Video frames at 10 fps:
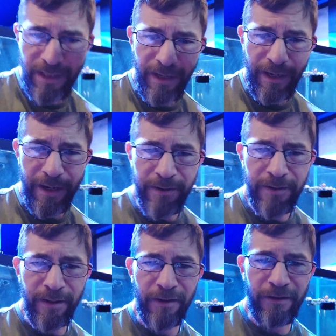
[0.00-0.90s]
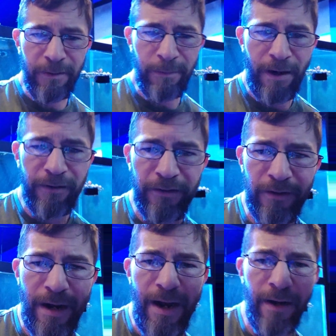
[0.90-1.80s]
Again, you're going to see the prices are
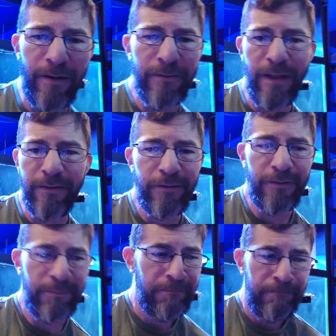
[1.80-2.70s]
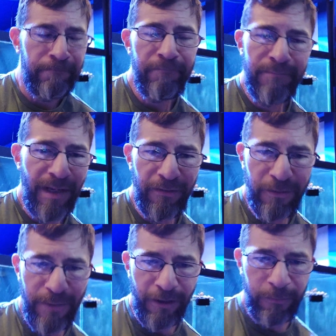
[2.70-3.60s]
higher. That's
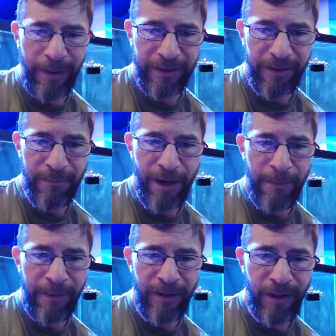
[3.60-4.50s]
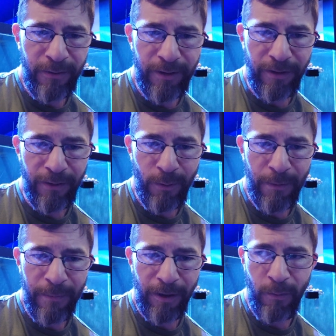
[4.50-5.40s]
to be expected, in my opinion. You want a
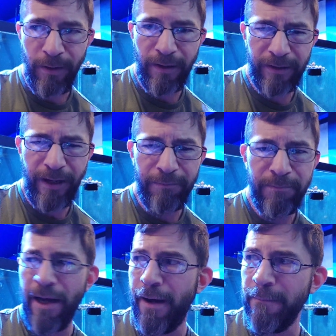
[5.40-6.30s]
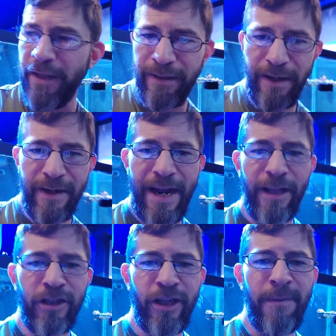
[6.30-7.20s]
better quality, like that
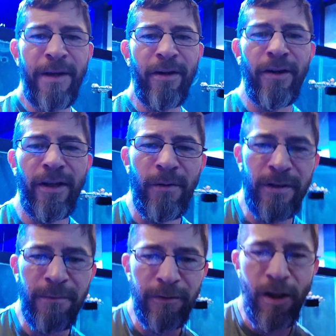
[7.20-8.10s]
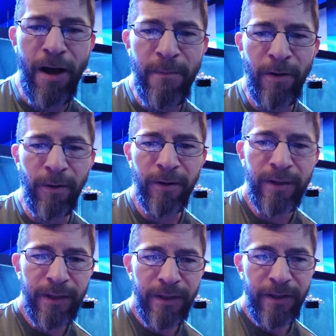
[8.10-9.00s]
analogy I made earlier with the lawnmower.
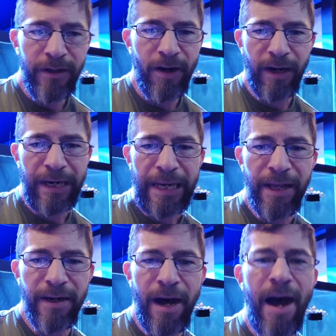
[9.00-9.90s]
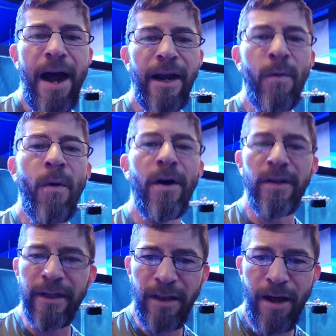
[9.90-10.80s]
You're not going to get a high
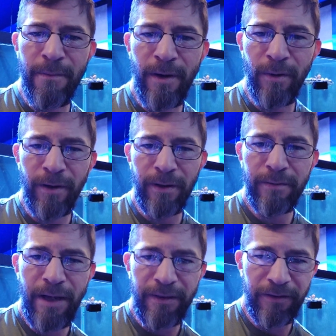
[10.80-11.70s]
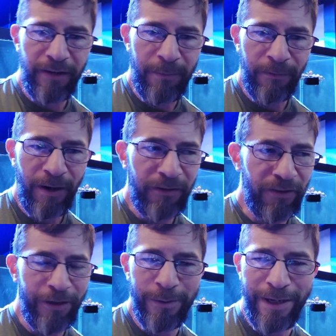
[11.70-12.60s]
quality lawnmower at the same price
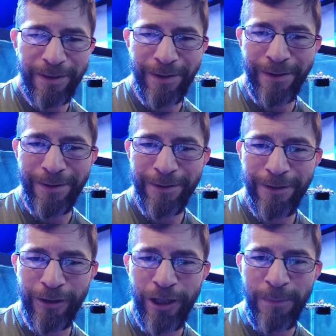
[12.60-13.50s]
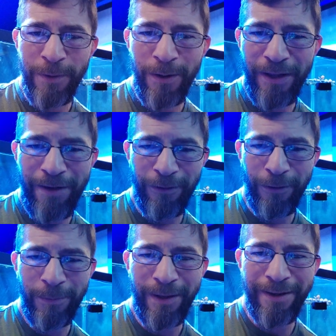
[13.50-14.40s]
that you would get the cheapo that you have to
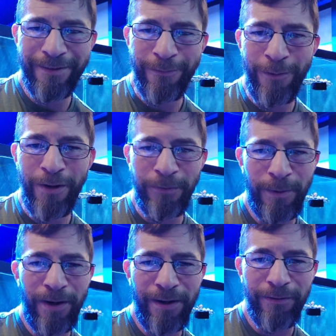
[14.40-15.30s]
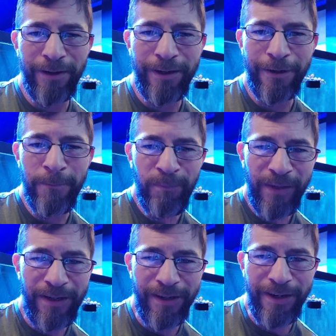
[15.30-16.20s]
replace that falls apart every year,
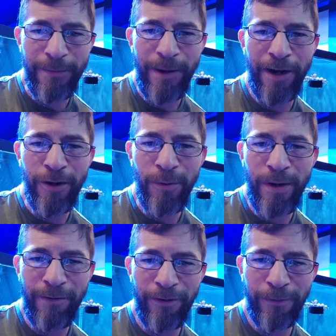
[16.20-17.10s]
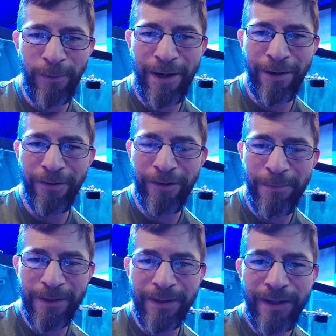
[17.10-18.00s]
and you need to buy a new one every spring or
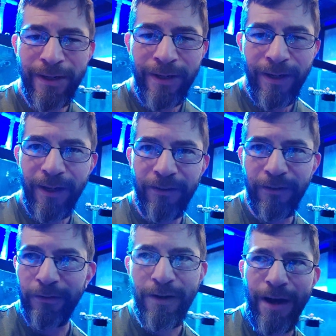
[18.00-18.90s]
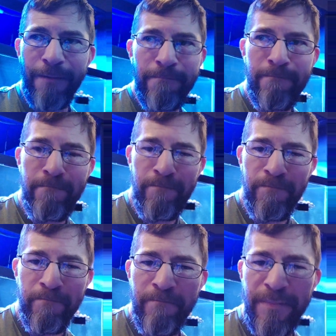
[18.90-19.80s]
something. It's just not,
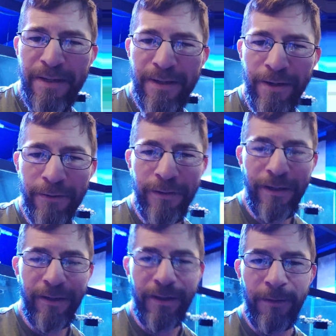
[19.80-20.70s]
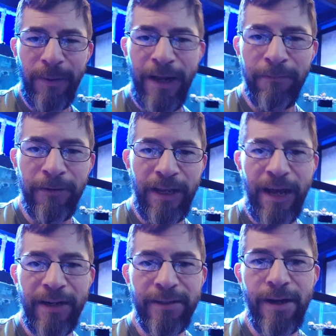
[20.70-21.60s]
you got to pay for the
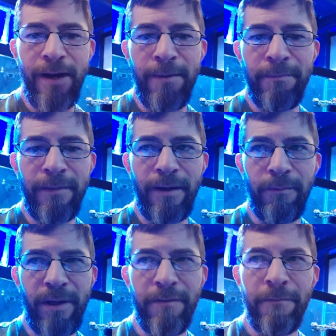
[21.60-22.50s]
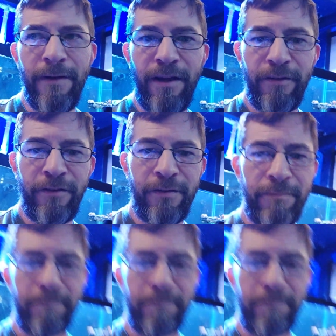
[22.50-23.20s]
added time. We invest